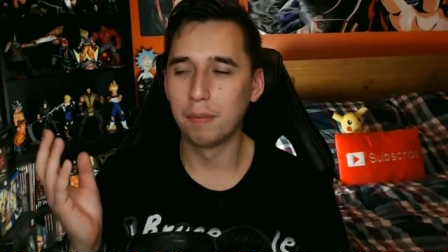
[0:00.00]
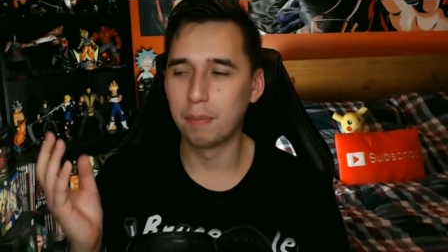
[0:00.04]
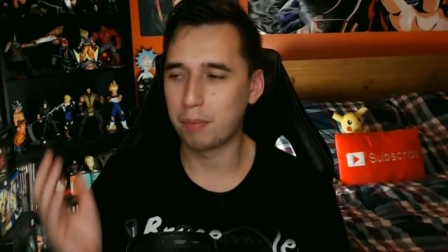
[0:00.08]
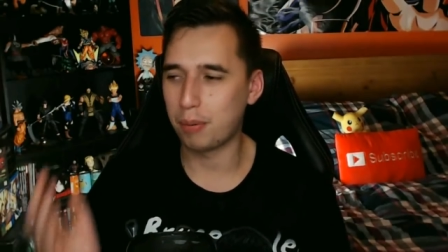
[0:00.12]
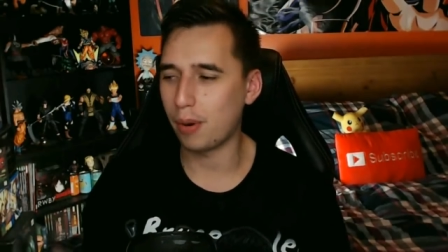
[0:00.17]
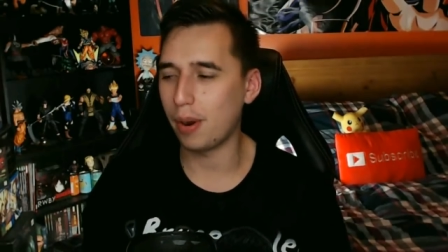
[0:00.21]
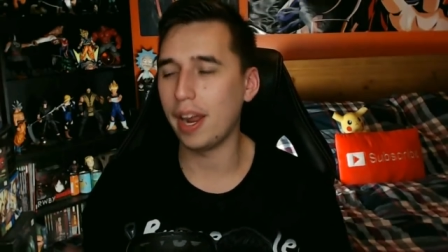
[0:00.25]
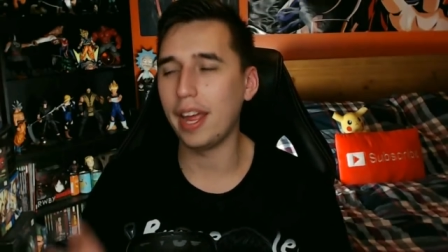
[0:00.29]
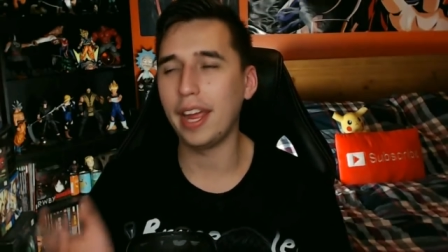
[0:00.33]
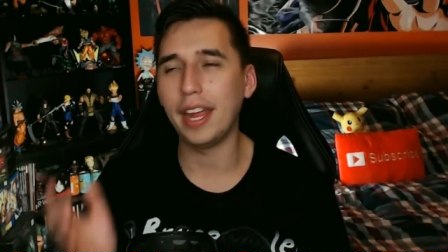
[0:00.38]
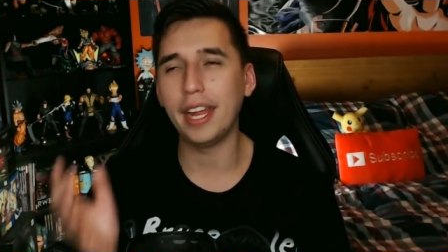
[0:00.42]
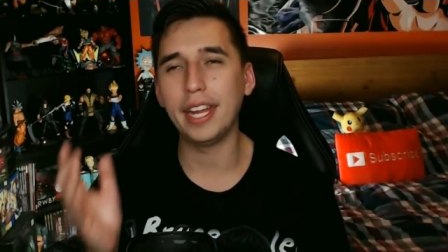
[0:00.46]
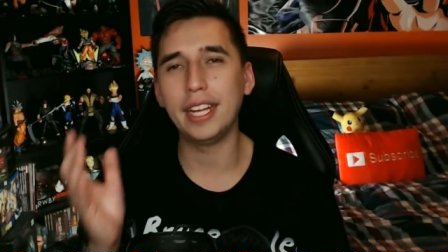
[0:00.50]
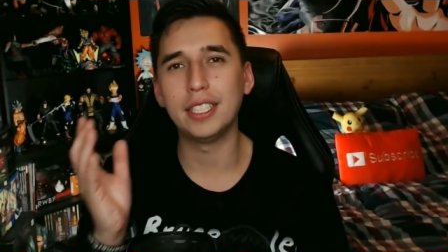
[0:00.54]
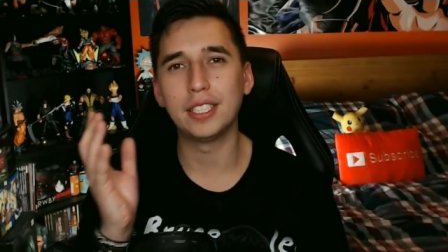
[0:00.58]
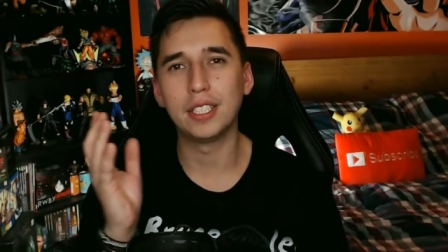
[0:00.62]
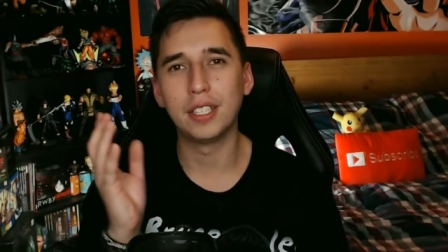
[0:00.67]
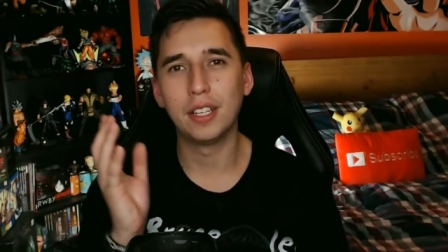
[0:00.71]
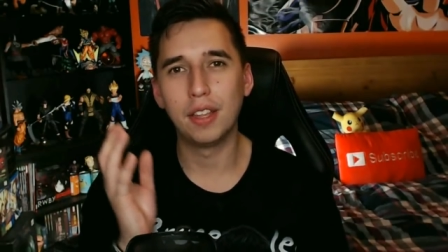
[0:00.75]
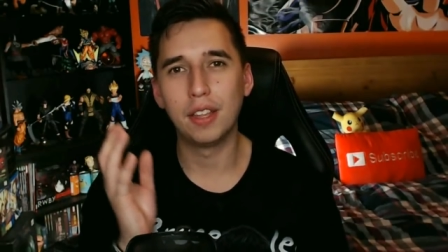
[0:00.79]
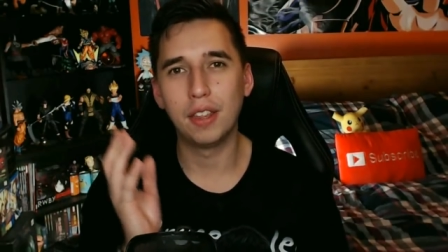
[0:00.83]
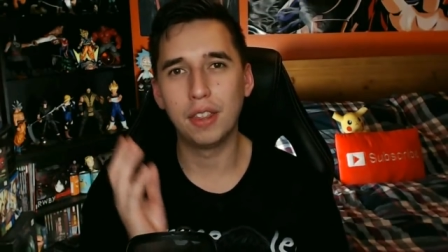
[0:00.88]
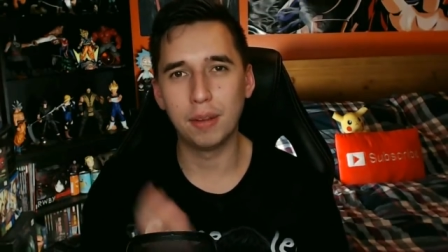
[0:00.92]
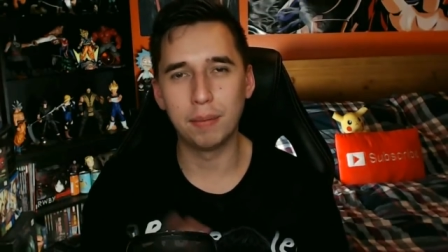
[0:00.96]

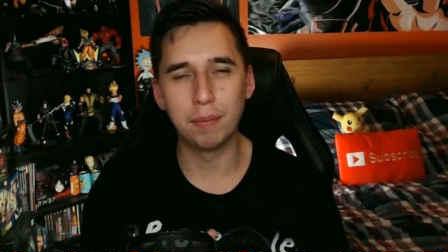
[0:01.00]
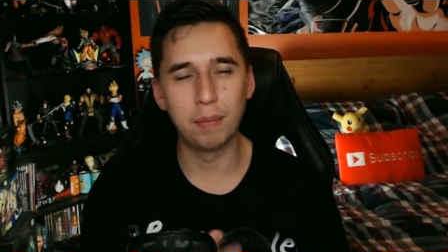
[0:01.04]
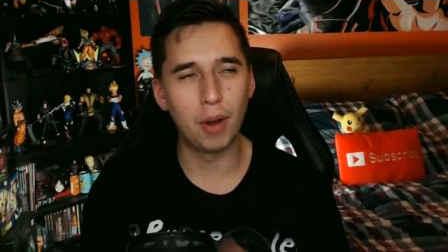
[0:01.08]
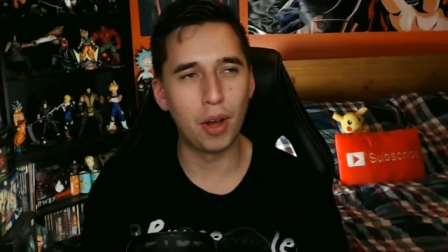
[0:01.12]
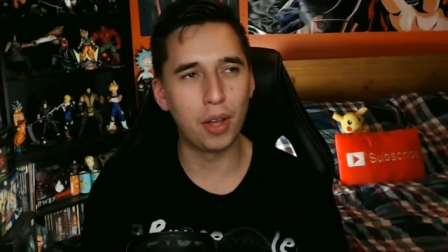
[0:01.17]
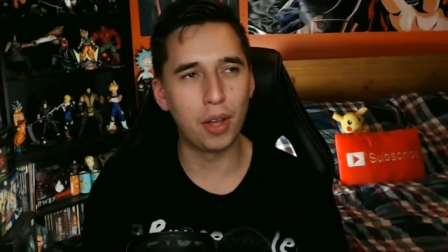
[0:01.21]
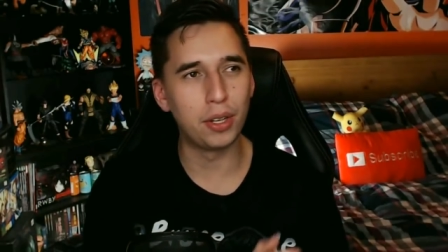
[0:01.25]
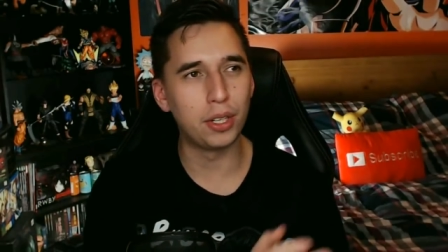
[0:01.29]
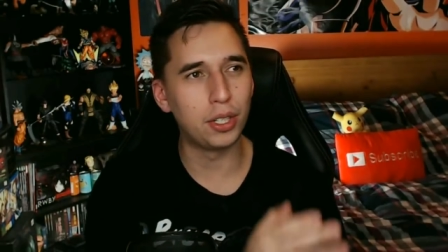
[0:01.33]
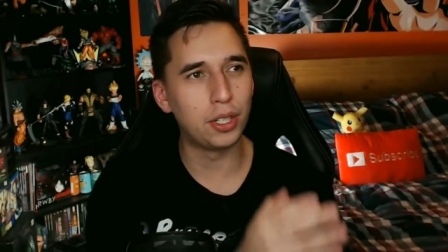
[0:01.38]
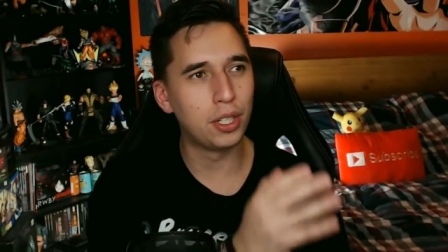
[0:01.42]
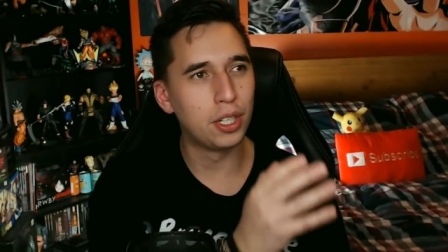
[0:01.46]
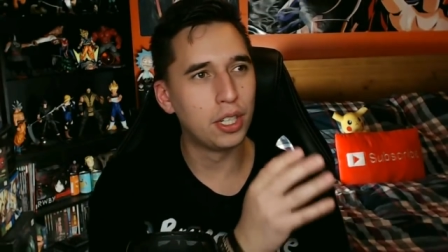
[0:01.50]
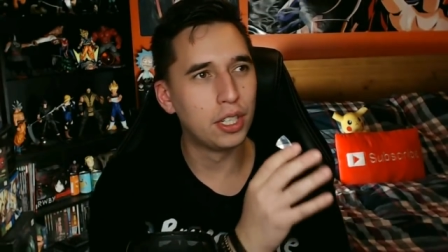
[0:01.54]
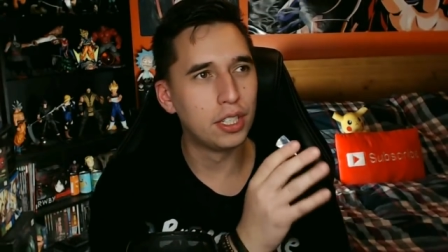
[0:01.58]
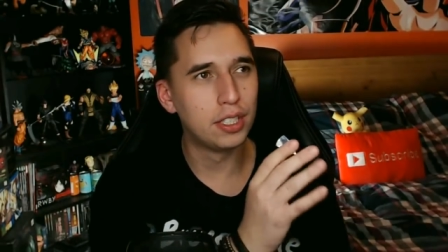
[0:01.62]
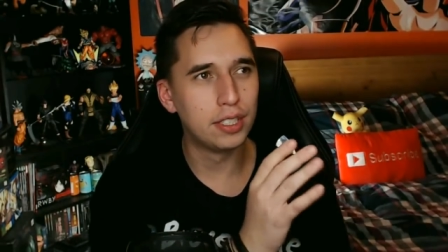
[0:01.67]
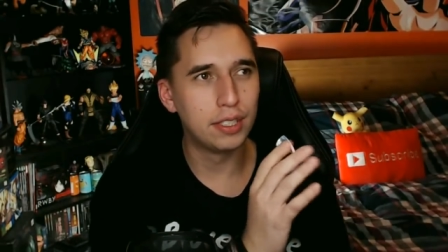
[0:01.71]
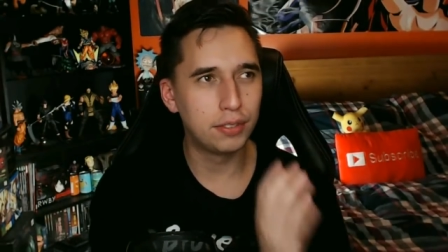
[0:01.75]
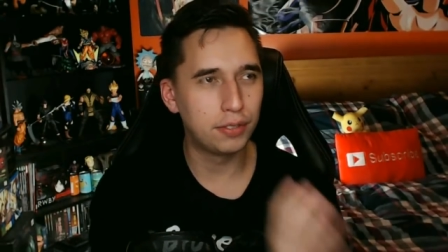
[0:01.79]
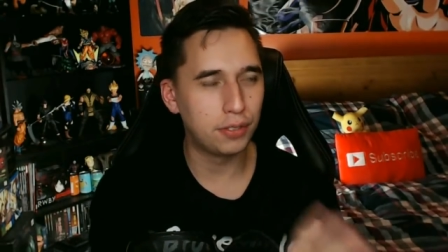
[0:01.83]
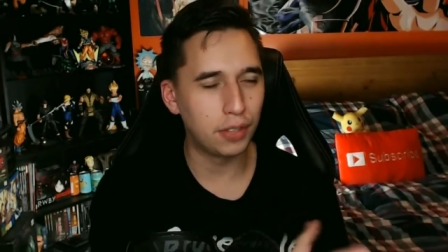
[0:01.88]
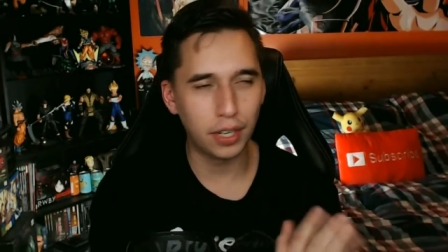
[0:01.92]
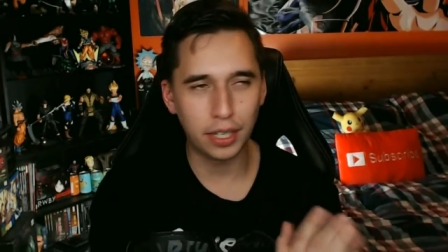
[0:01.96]
Praise the mother
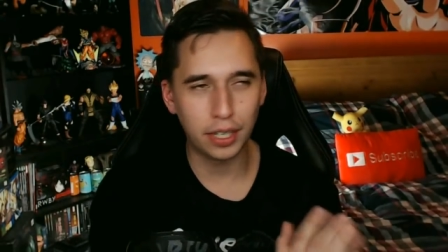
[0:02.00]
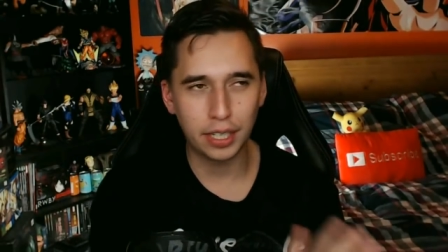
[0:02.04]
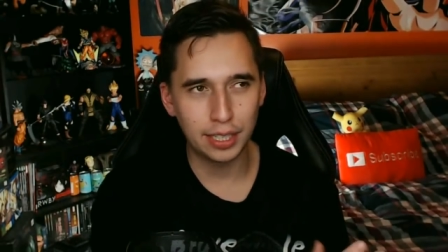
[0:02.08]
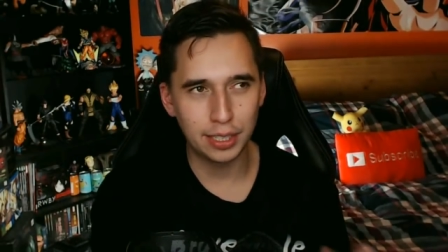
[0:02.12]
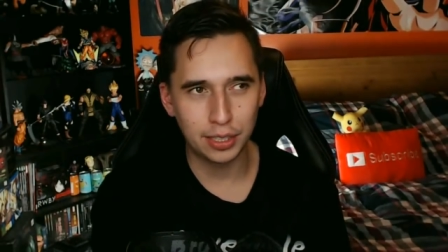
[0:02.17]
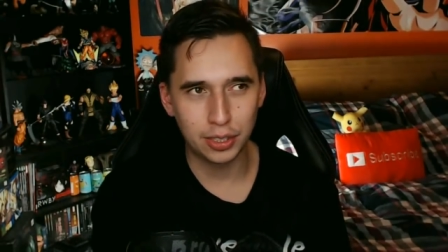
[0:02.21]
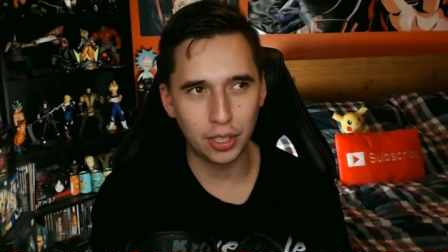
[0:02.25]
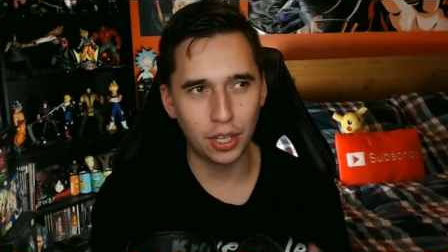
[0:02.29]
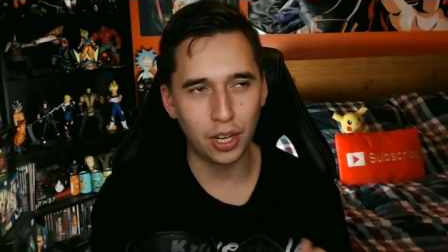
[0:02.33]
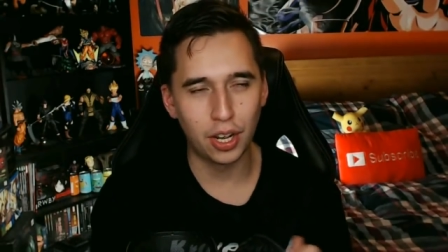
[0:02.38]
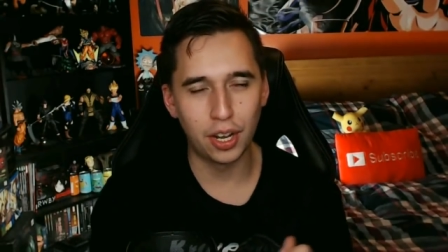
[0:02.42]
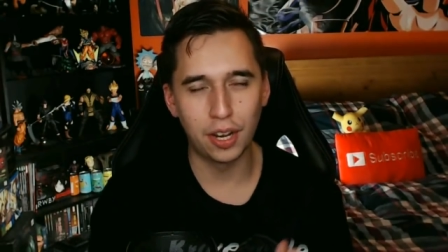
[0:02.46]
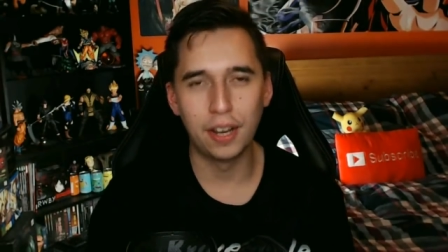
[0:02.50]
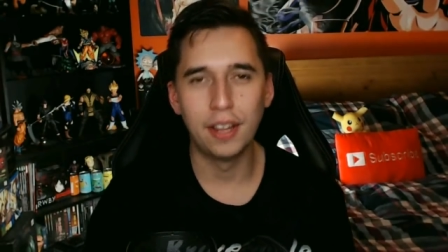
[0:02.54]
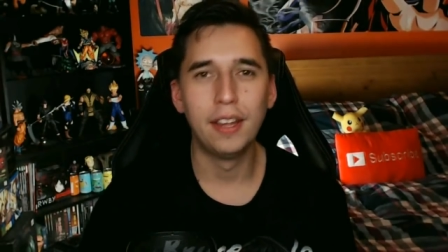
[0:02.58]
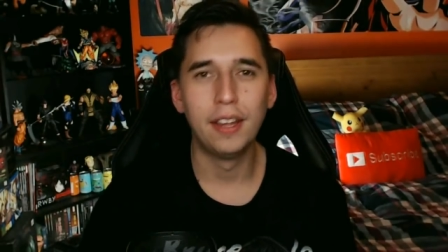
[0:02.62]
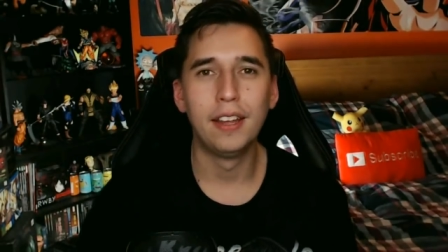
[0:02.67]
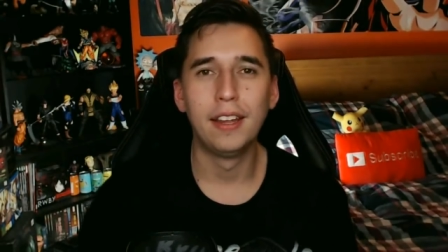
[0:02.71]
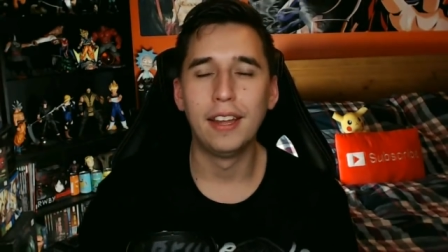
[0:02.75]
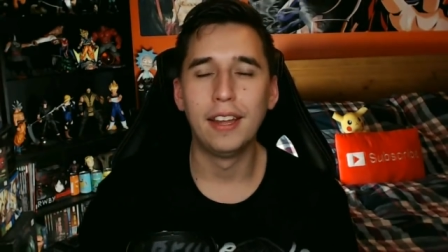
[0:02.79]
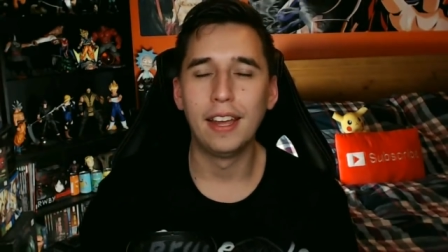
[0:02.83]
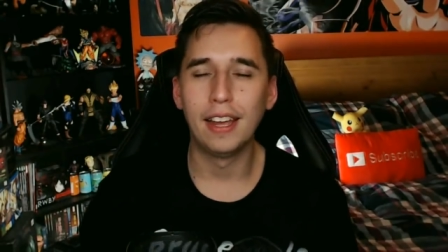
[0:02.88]
fucking sun.